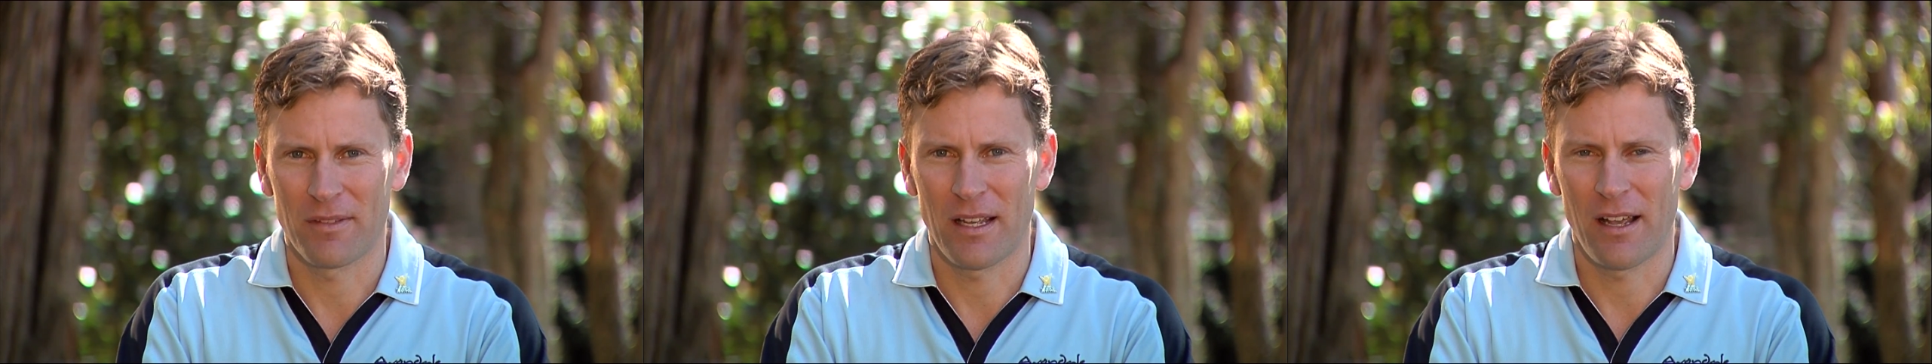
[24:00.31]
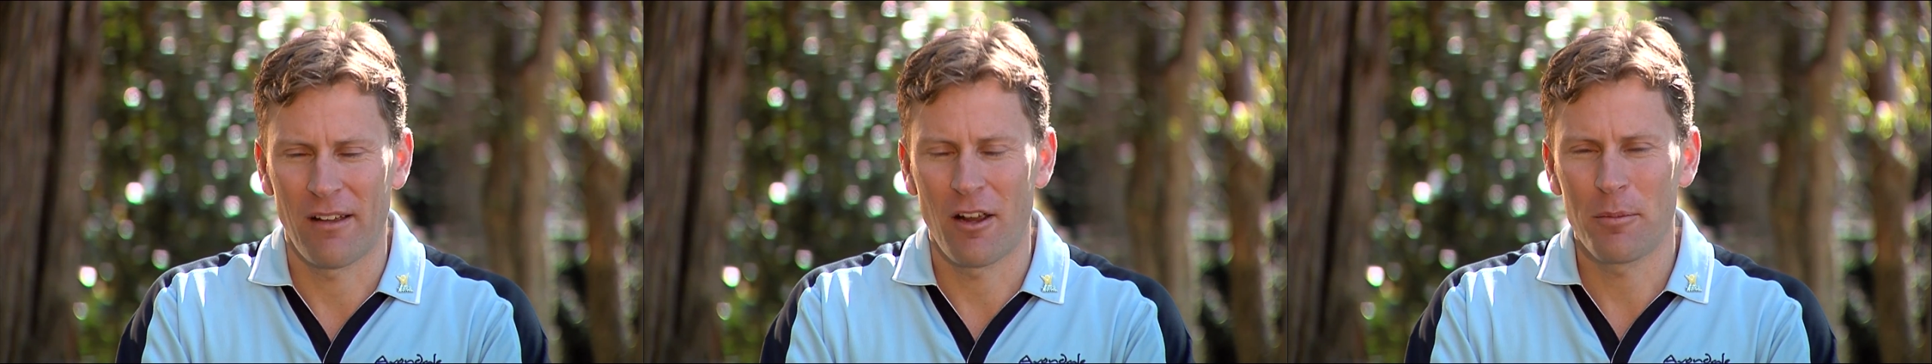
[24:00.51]

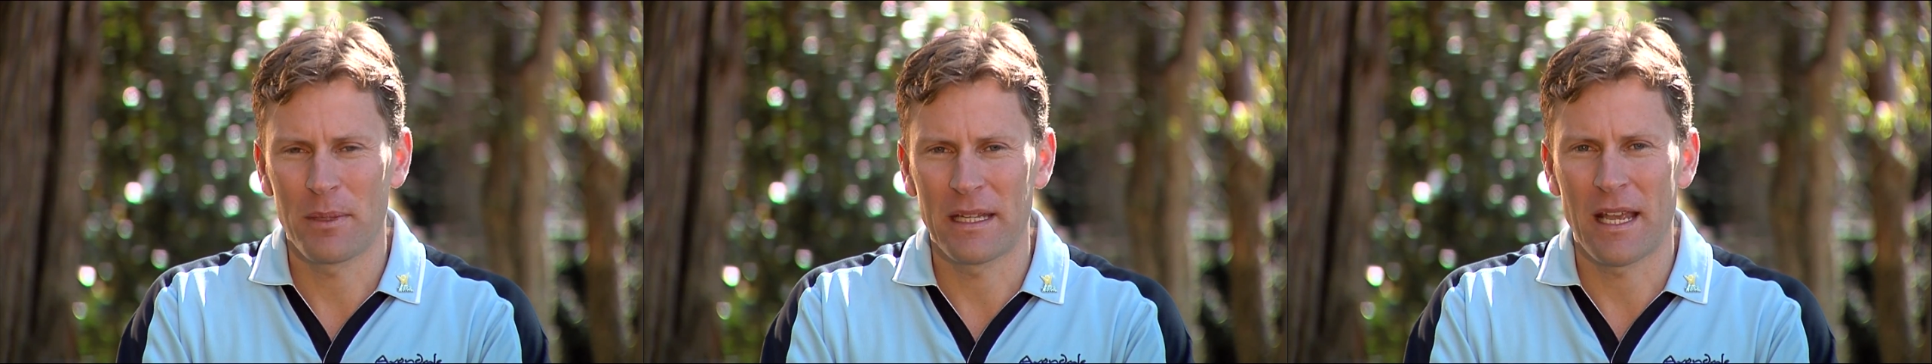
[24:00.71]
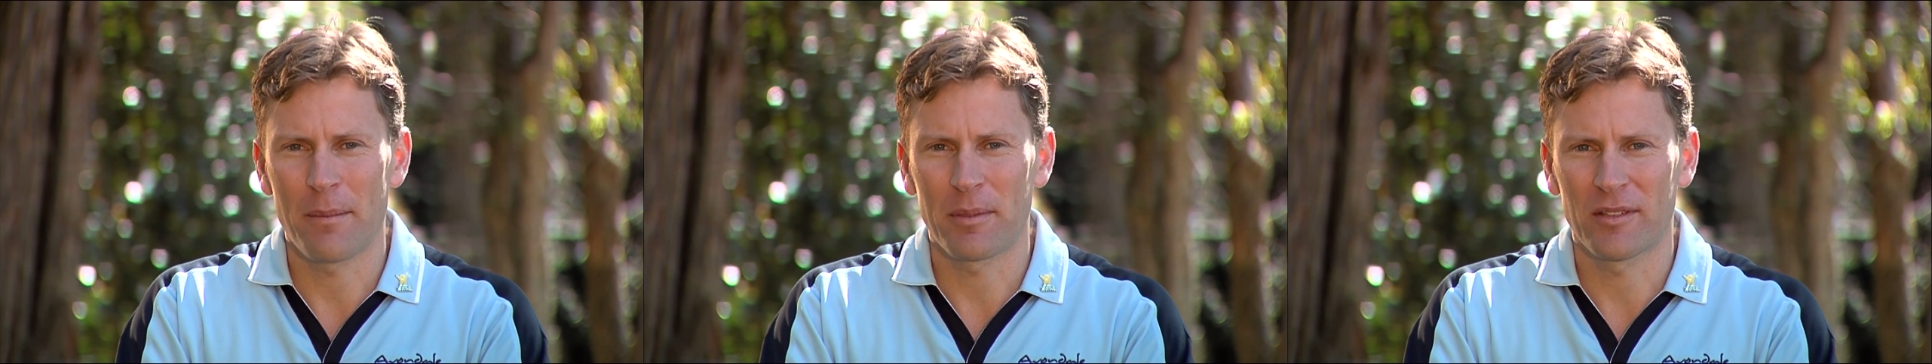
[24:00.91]
our
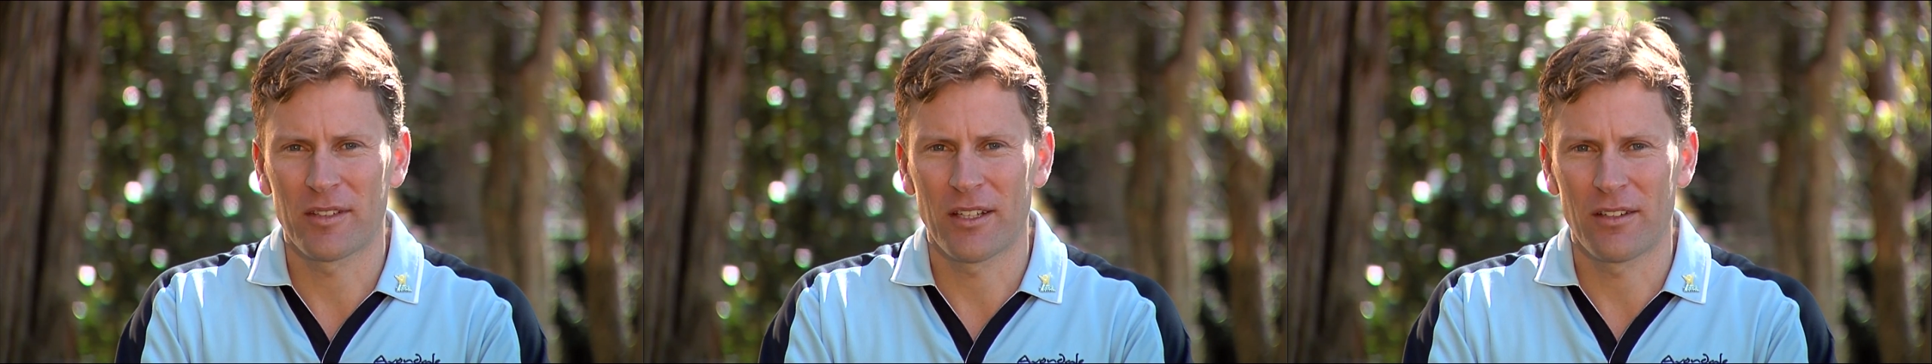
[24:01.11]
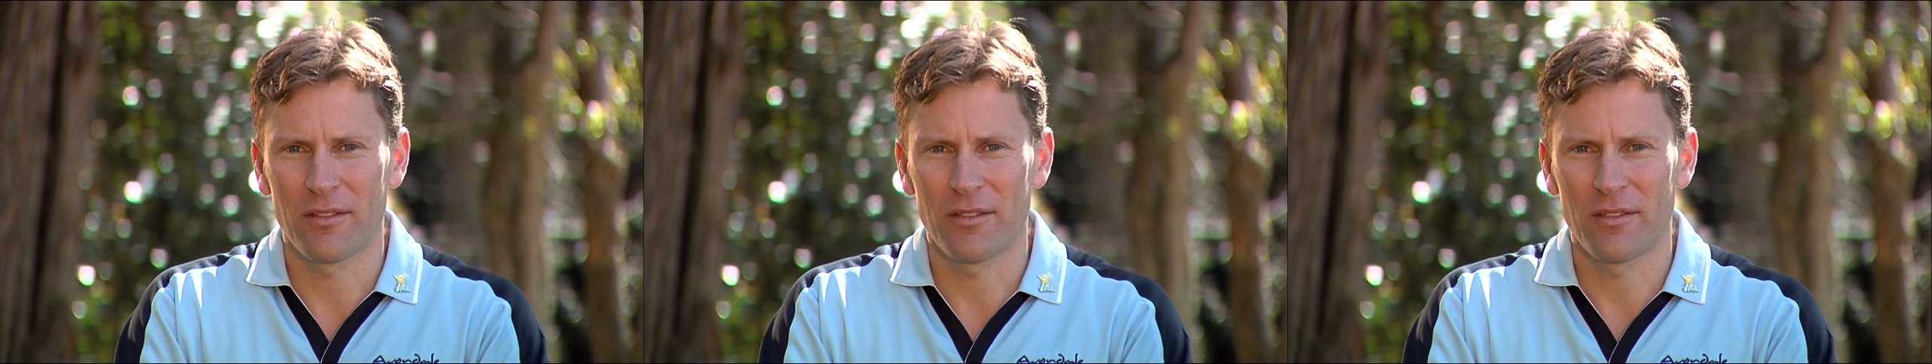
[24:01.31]
opening episode